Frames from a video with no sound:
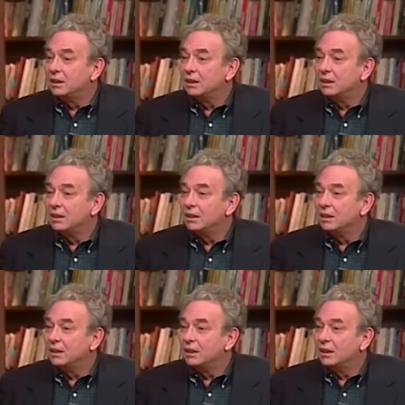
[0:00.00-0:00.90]

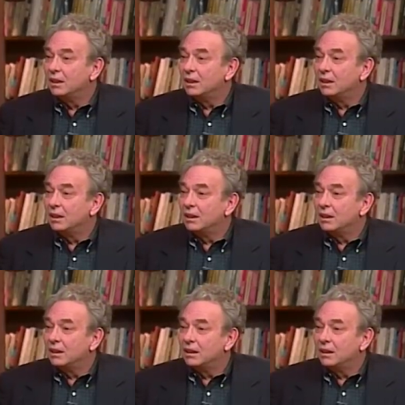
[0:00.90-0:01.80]

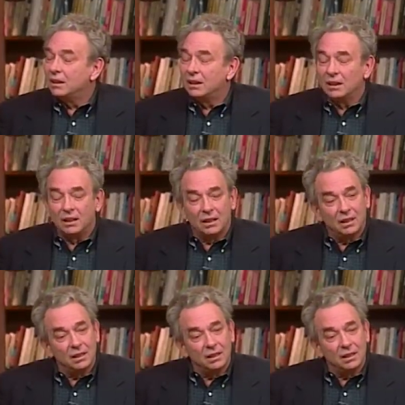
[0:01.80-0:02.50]
No one is speaking in this clip.